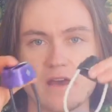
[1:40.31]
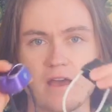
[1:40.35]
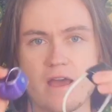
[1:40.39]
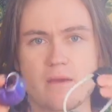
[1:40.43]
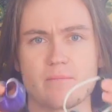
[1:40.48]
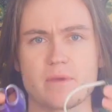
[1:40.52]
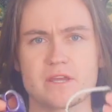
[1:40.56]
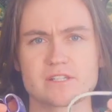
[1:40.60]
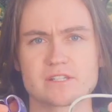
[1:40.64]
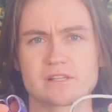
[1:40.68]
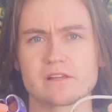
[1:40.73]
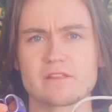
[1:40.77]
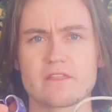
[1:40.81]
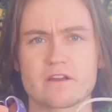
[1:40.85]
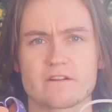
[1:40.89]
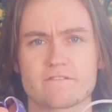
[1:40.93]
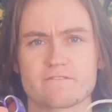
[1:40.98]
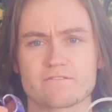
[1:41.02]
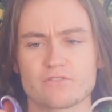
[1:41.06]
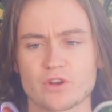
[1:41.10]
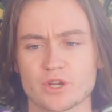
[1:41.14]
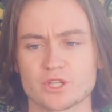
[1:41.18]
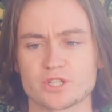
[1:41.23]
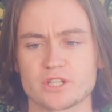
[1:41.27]
And basically they're
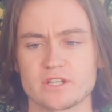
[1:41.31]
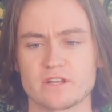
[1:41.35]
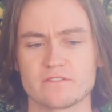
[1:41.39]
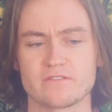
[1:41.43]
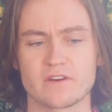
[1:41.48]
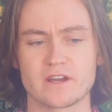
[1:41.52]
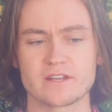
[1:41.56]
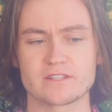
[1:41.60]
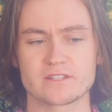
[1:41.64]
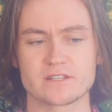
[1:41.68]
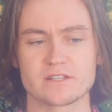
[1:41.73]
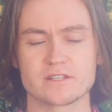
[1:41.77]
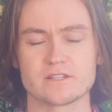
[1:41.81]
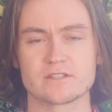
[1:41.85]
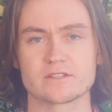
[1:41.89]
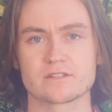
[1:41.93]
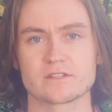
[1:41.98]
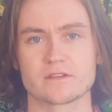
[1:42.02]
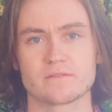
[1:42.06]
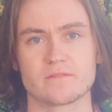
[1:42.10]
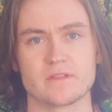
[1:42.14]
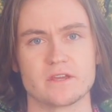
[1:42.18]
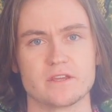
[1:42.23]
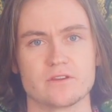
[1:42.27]
friction
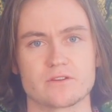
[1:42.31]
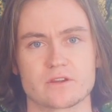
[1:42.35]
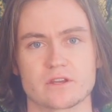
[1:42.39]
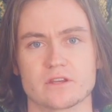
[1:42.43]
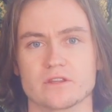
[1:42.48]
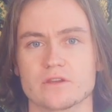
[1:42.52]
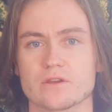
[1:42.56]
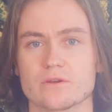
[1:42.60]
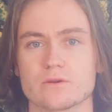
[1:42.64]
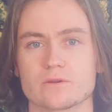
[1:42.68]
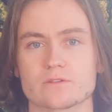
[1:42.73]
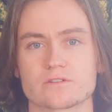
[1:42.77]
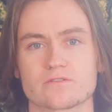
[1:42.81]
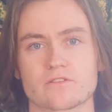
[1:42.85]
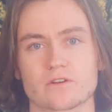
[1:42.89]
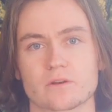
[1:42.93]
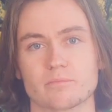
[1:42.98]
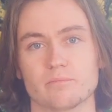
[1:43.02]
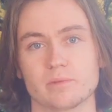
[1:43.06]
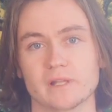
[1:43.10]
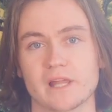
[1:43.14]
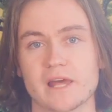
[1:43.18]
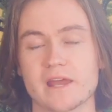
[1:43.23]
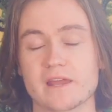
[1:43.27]
devices that you can use for
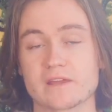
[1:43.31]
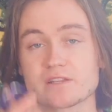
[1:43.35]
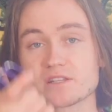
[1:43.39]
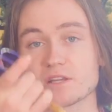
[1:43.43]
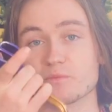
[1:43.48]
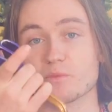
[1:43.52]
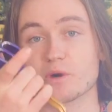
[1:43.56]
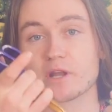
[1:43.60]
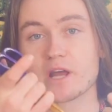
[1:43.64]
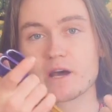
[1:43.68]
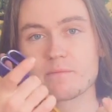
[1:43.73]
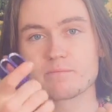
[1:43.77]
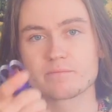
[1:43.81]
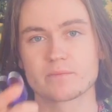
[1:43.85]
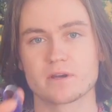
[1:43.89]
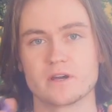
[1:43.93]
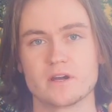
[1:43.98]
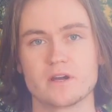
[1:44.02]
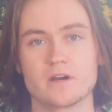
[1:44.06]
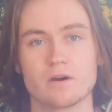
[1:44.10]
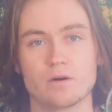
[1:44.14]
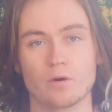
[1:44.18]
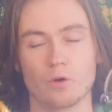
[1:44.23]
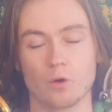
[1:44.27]
belaying someone up
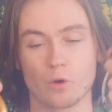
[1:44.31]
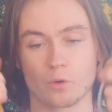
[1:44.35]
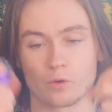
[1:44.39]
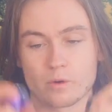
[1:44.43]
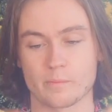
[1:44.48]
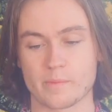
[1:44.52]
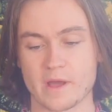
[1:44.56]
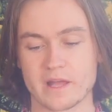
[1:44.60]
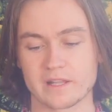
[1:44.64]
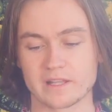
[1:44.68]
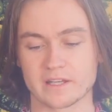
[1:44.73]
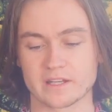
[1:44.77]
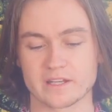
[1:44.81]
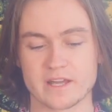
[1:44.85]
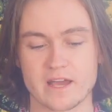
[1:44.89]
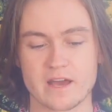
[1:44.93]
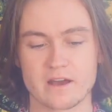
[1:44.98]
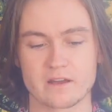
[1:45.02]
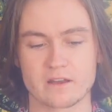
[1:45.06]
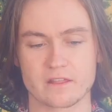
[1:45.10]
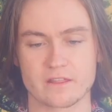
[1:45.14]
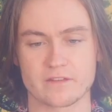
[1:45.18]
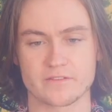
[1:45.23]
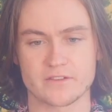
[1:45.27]
or rappelling
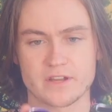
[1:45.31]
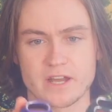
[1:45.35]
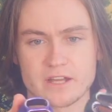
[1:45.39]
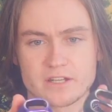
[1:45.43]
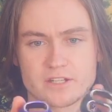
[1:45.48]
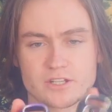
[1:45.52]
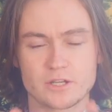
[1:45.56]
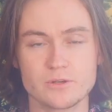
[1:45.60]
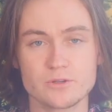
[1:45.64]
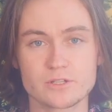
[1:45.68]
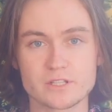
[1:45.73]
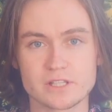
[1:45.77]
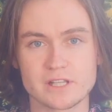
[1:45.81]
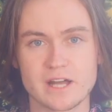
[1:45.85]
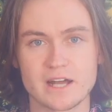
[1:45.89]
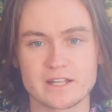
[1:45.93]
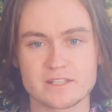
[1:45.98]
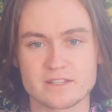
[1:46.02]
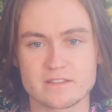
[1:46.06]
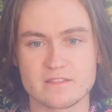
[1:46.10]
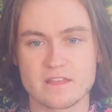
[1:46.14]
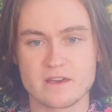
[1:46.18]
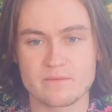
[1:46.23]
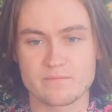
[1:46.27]
down, and they've got two
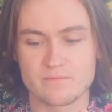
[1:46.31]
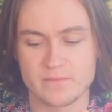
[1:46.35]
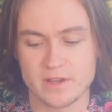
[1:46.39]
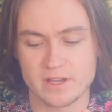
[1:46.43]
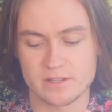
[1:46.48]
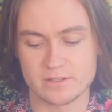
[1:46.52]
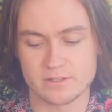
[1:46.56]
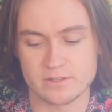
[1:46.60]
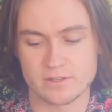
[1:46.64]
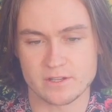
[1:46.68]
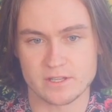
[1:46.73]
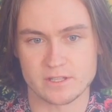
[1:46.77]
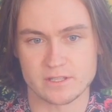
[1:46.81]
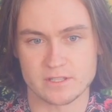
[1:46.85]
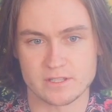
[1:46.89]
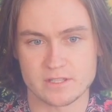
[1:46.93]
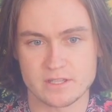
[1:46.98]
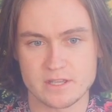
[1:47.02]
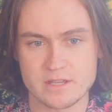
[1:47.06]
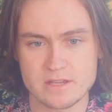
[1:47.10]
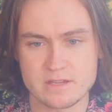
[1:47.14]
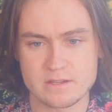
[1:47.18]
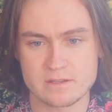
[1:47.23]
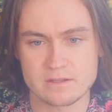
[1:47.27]
slots in them, as you can
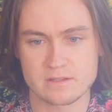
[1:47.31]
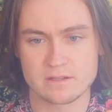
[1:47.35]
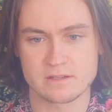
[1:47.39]
see.